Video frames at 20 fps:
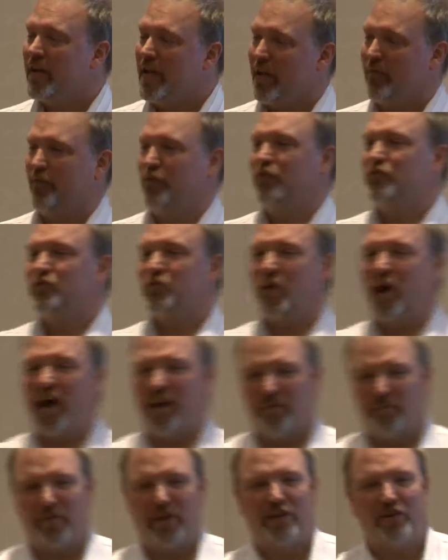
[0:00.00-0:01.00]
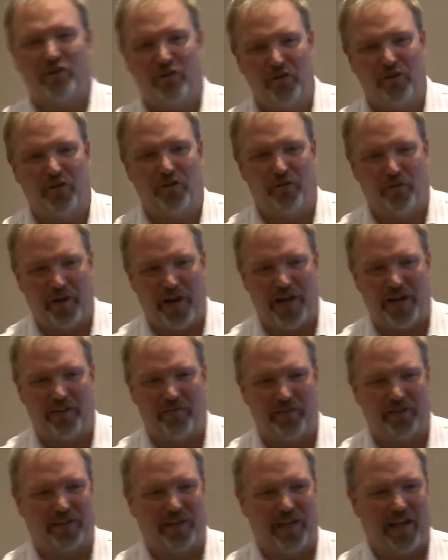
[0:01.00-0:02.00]
If you try to beat Kuno
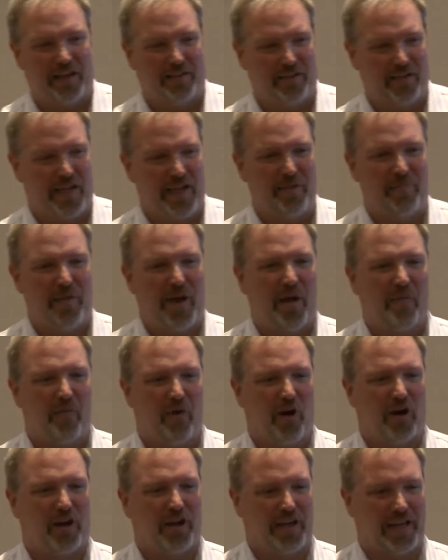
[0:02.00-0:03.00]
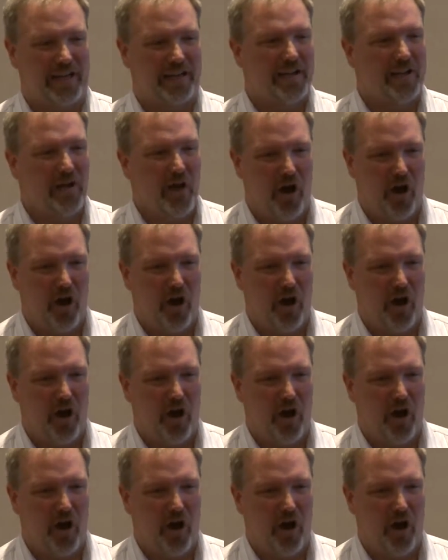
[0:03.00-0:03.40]
Creative at the inbound marketing